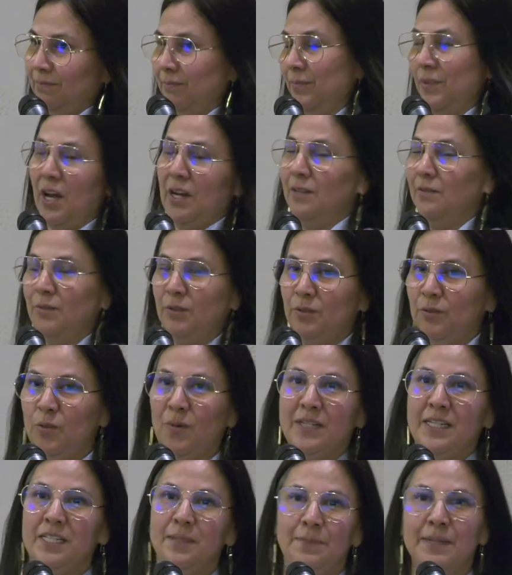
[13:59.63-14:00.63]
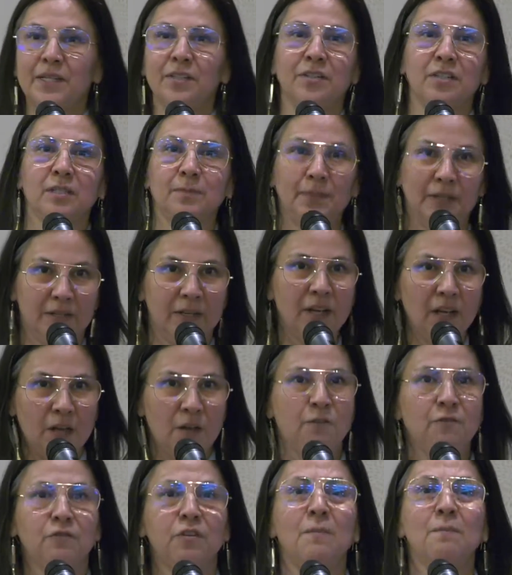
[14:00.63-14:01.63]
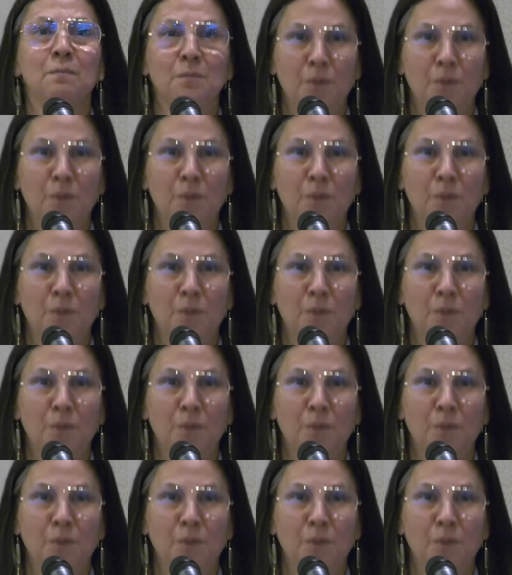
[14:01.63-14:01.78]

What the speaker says: not 20 speakers, but from